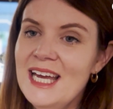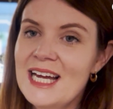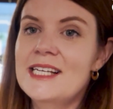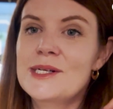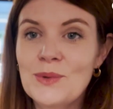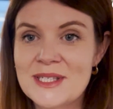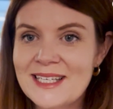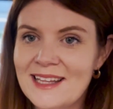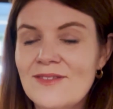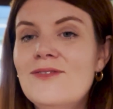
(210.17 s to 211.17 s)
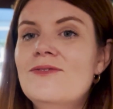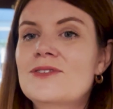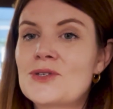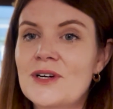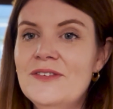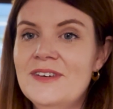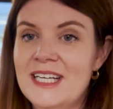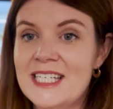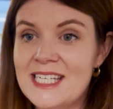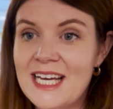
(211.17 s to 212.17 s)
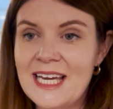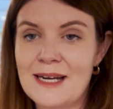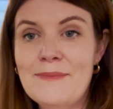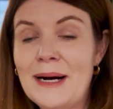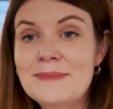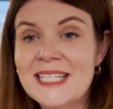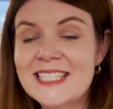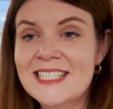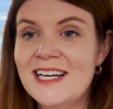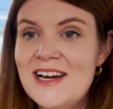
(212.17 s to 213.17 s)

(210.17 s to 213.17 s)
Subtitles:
and she wants to get the story finished and get it published.